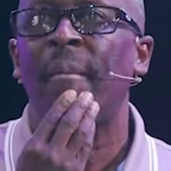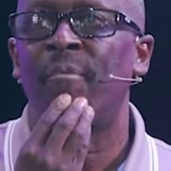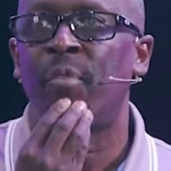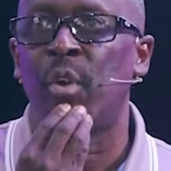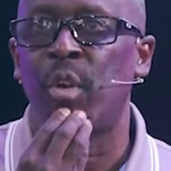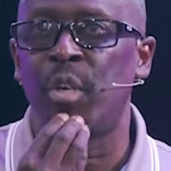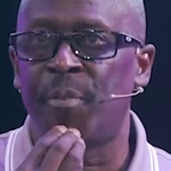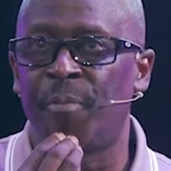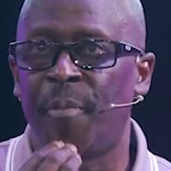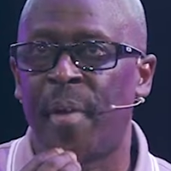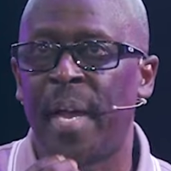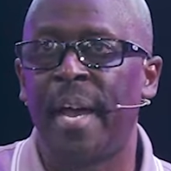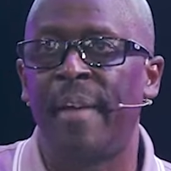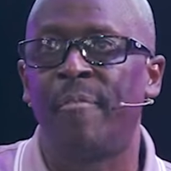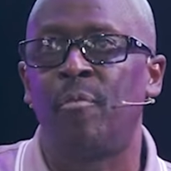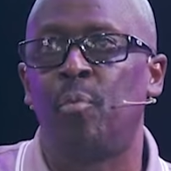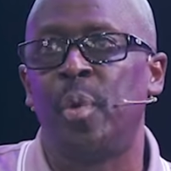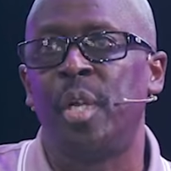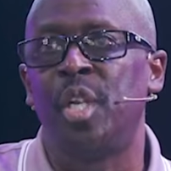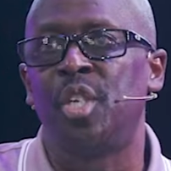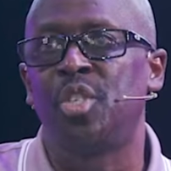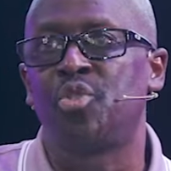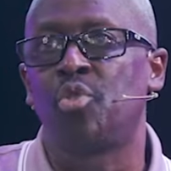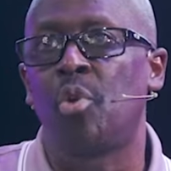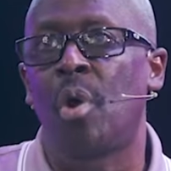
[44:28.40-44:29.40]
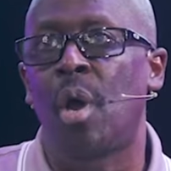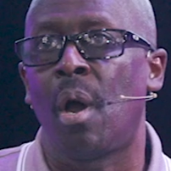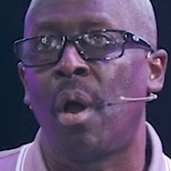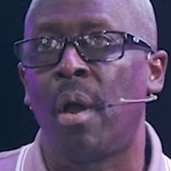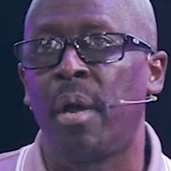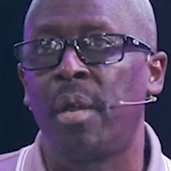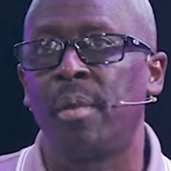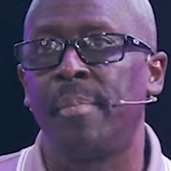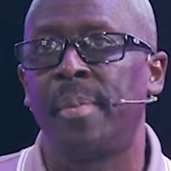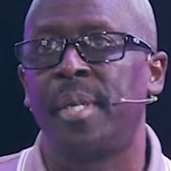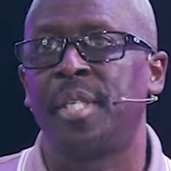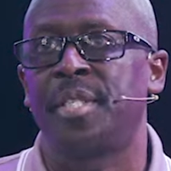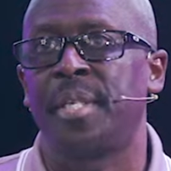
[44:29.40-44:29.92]
Verse 5, we destroy
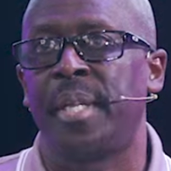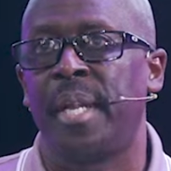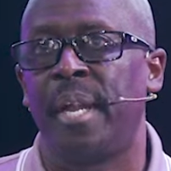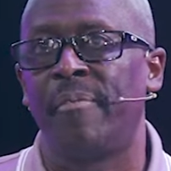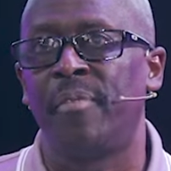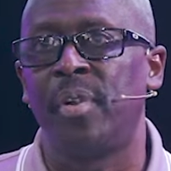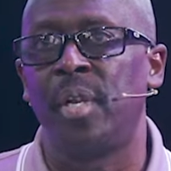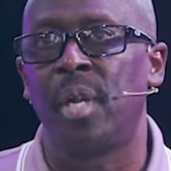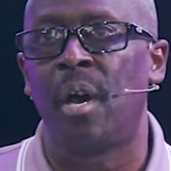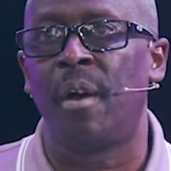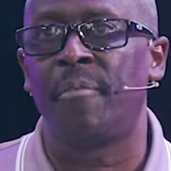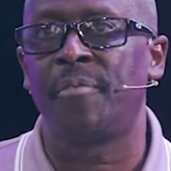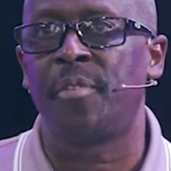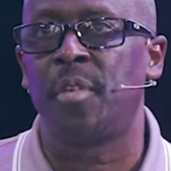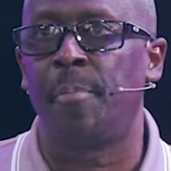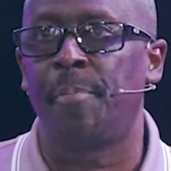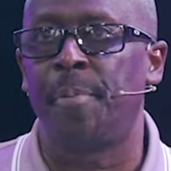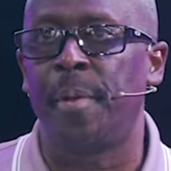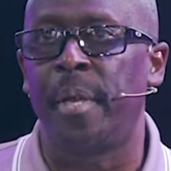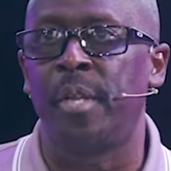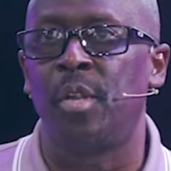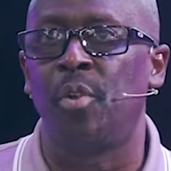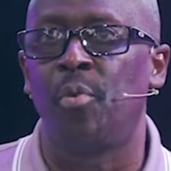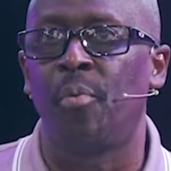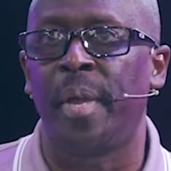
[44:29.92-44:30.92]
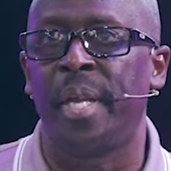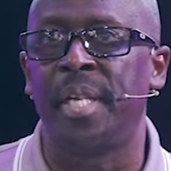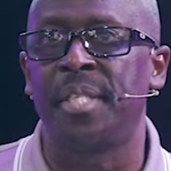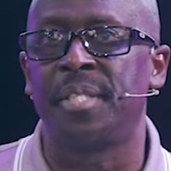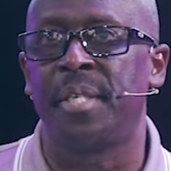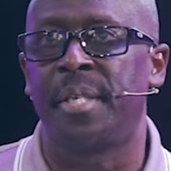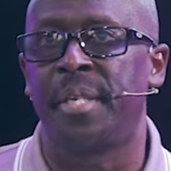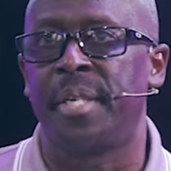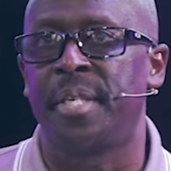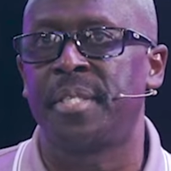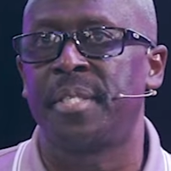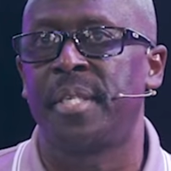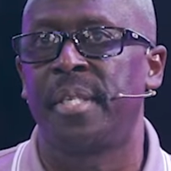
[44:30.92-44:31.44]
arguments and every lofty opinion
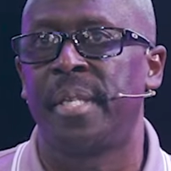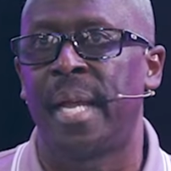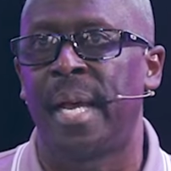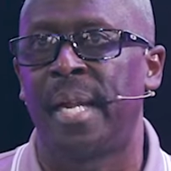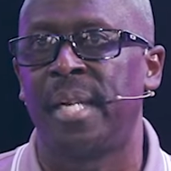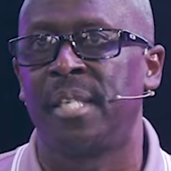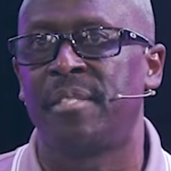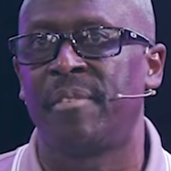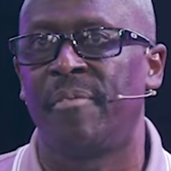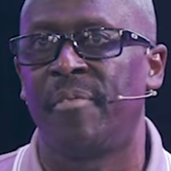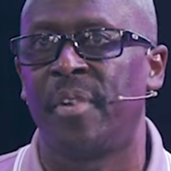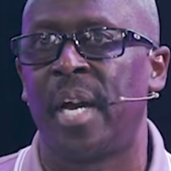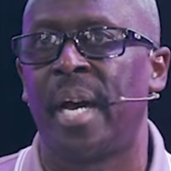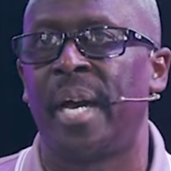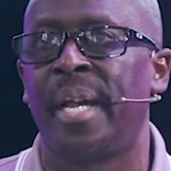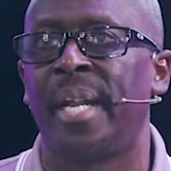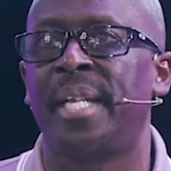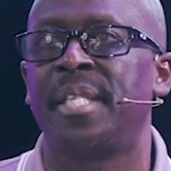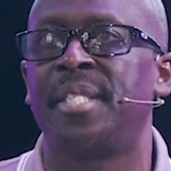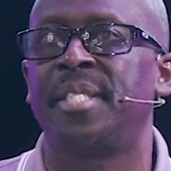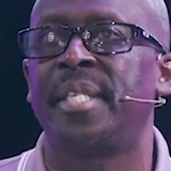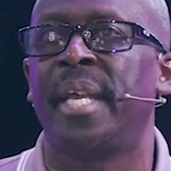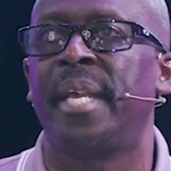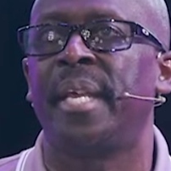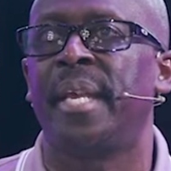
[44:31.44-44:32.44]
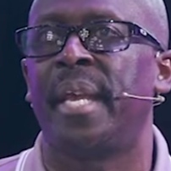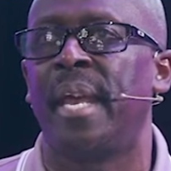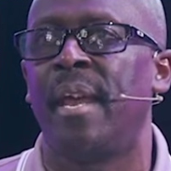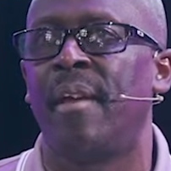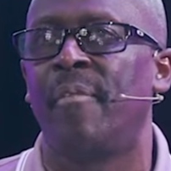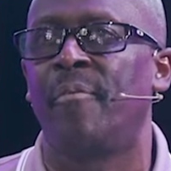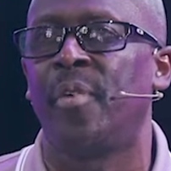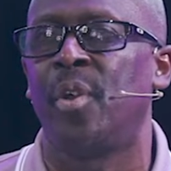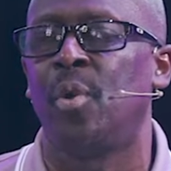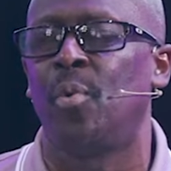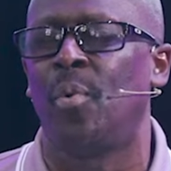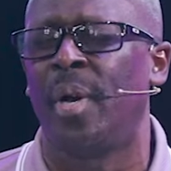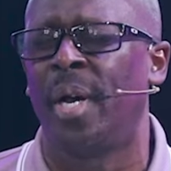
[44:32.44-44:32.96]
raised against the knowledge of God and take
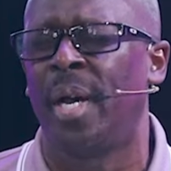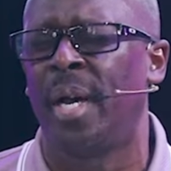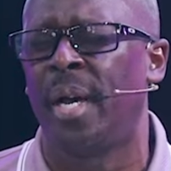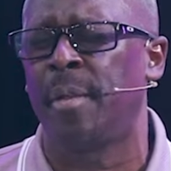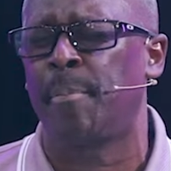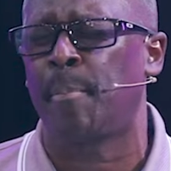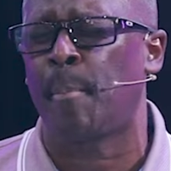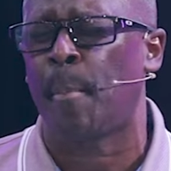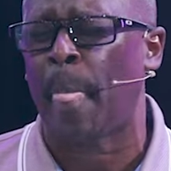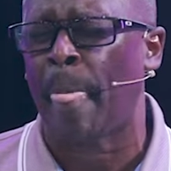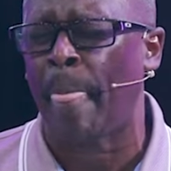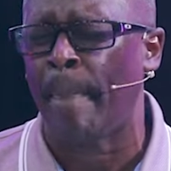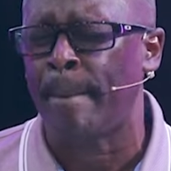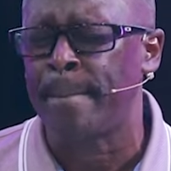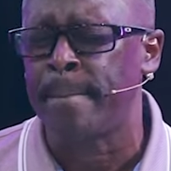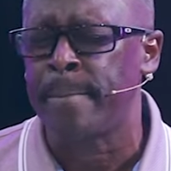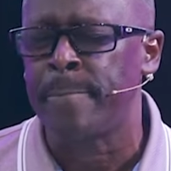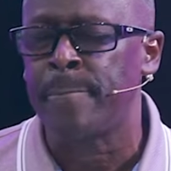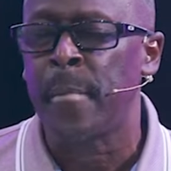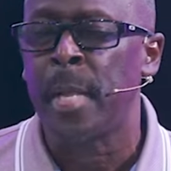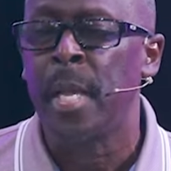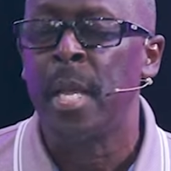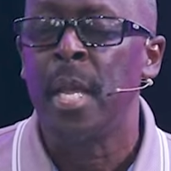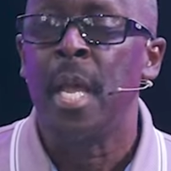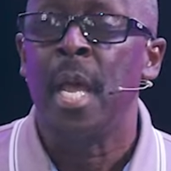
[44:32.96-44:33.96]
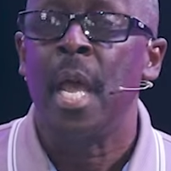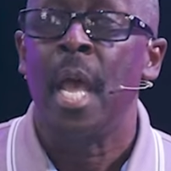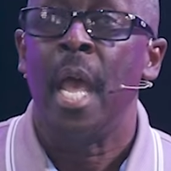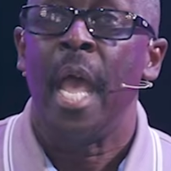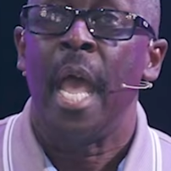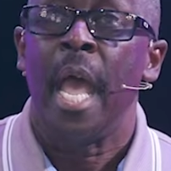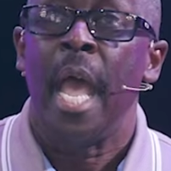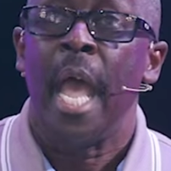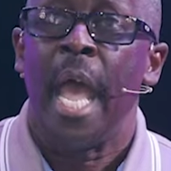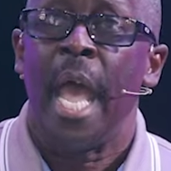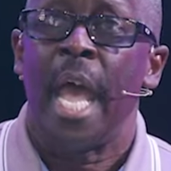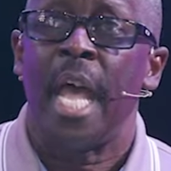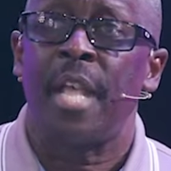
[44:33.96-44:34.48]
every what?
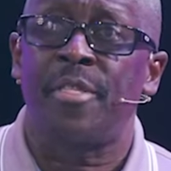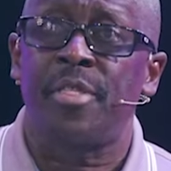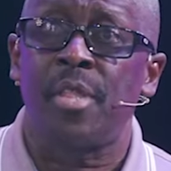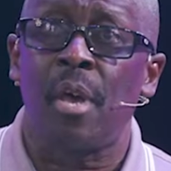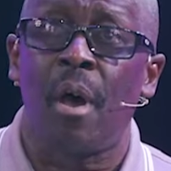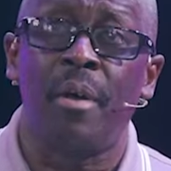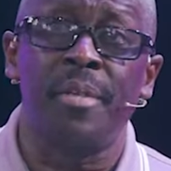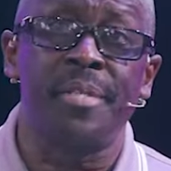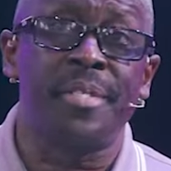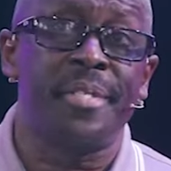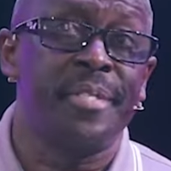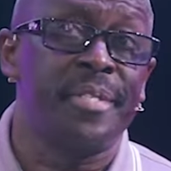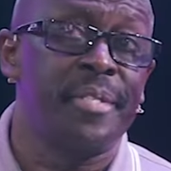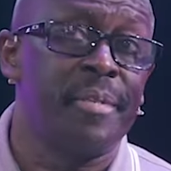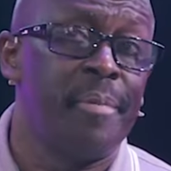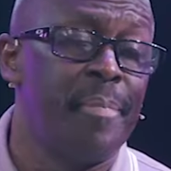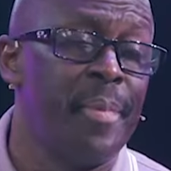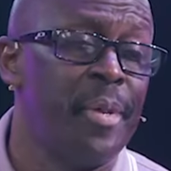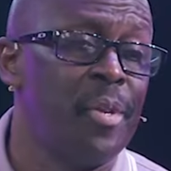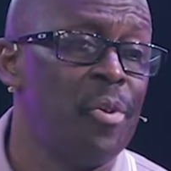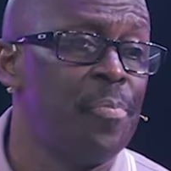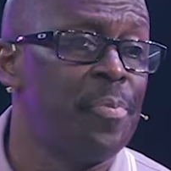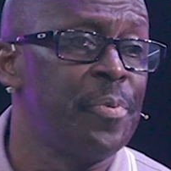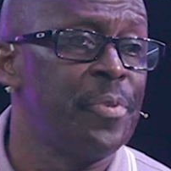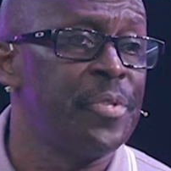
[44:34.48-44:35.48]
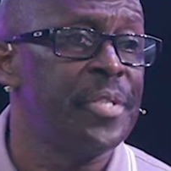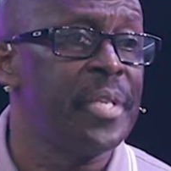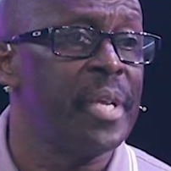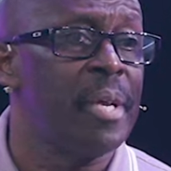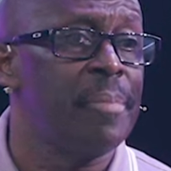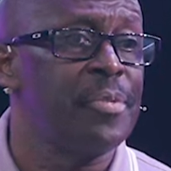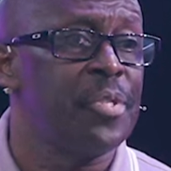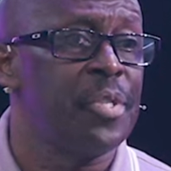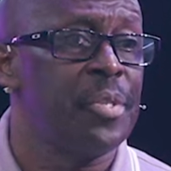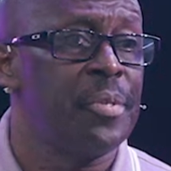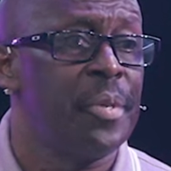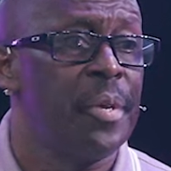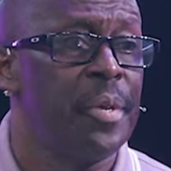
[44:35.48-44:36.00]
And thoughts is a mental
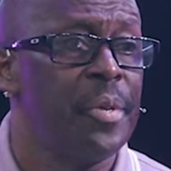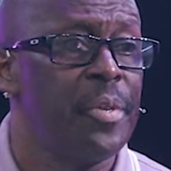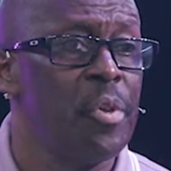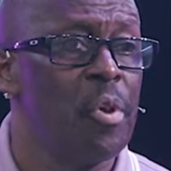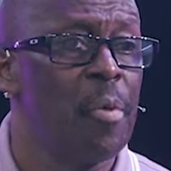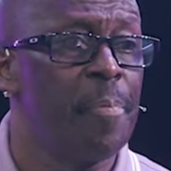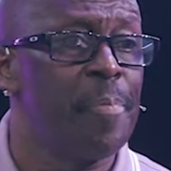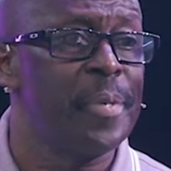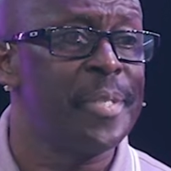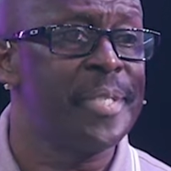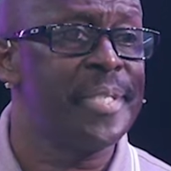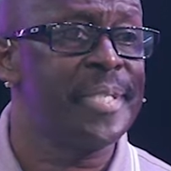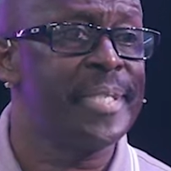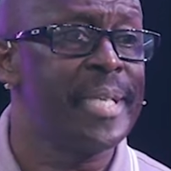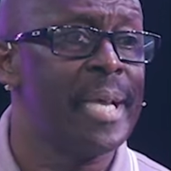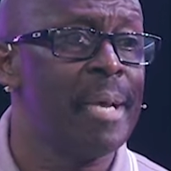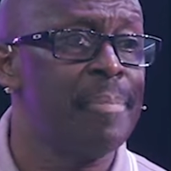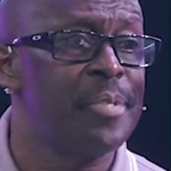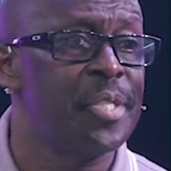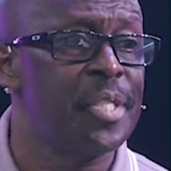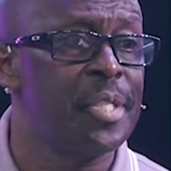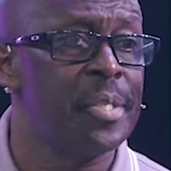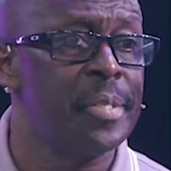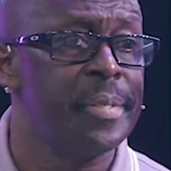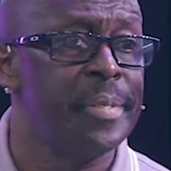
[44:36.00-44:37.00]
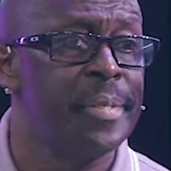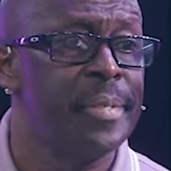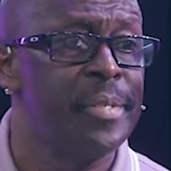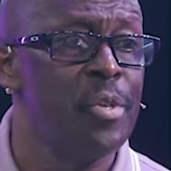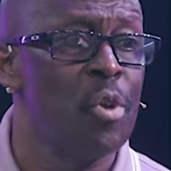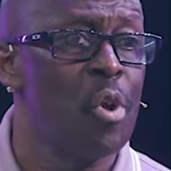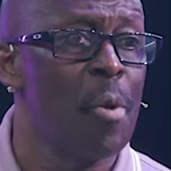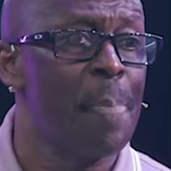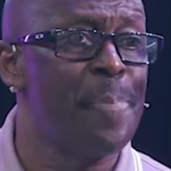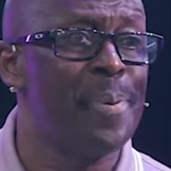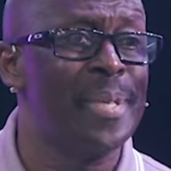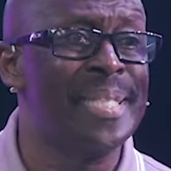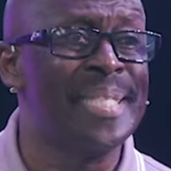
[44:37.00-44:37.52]
perception. Your perception.
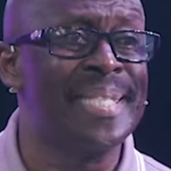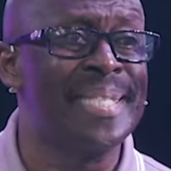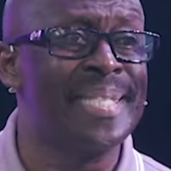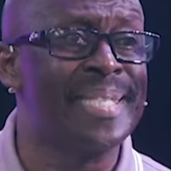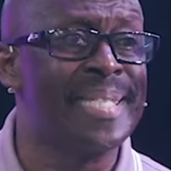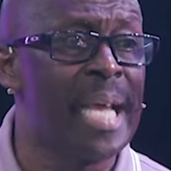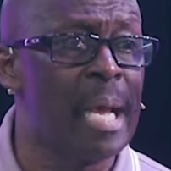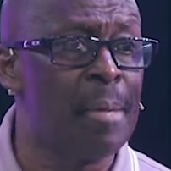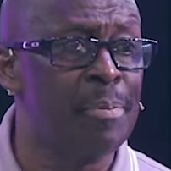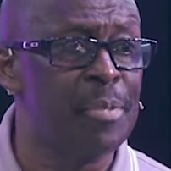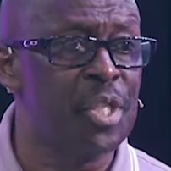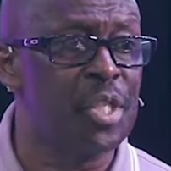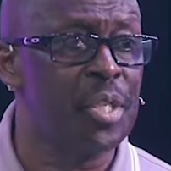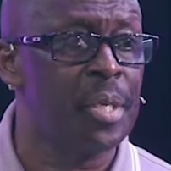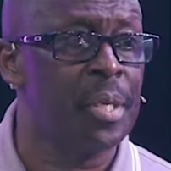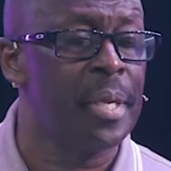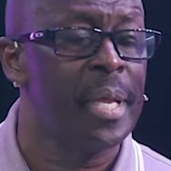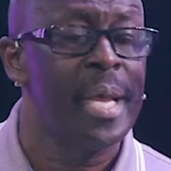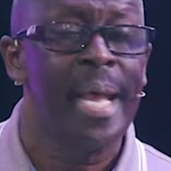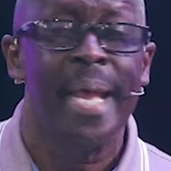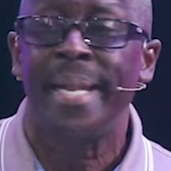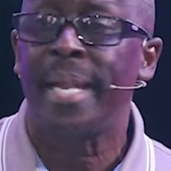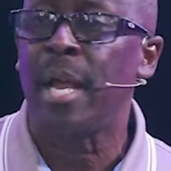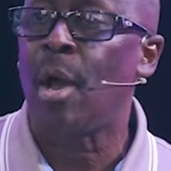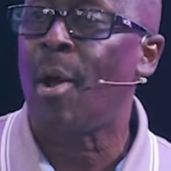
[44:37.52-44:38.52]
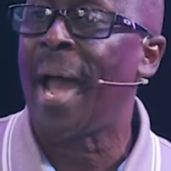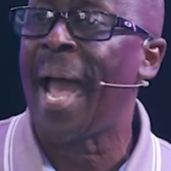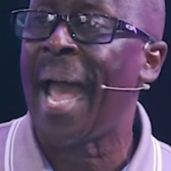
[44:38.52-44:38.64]
Now,